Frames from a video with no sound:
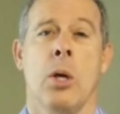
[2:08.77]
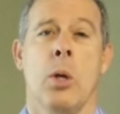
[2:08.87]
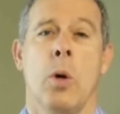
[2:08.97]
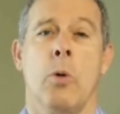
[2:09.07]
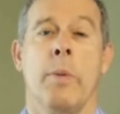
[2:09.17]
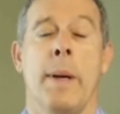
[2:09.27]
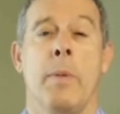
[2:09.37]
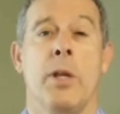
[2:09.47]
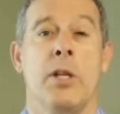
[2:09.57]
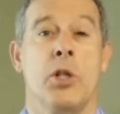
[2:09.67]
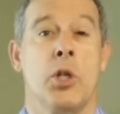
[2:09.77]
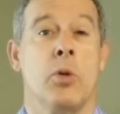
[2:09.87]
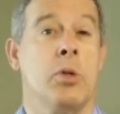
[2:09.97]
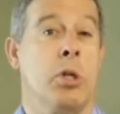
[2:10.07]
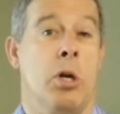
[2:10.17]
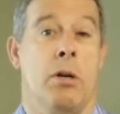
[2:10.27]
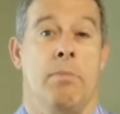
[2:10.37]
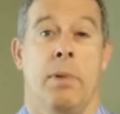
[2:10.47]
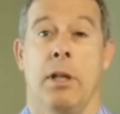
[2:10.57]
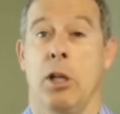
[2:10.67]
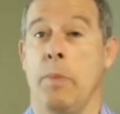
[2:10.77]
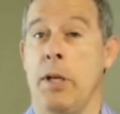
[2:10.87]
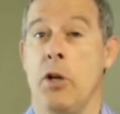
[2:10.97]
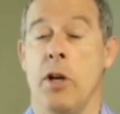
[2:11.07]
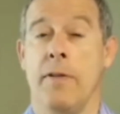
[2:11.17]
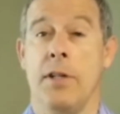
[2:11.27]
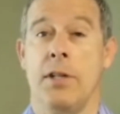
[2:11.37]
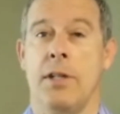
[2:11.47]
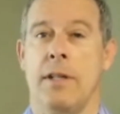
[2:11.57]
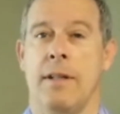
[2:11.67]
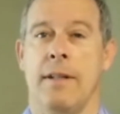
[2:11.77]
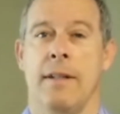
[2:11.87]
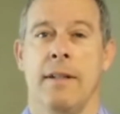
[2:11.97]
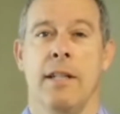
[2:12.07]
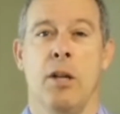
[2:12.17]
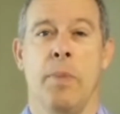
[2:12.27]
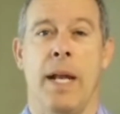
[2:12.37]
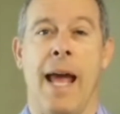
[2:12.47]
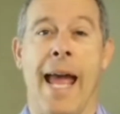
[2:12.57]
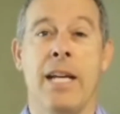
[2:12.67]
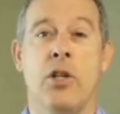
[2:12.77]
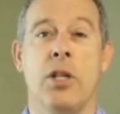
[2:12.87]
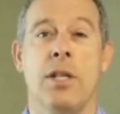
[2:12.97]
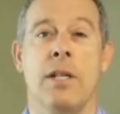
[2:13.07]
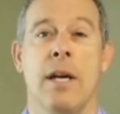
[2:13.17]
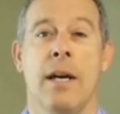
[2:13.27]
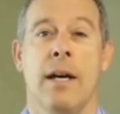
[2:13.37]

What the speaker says: You want to remember that students are a little bit nervous, a little bit anxious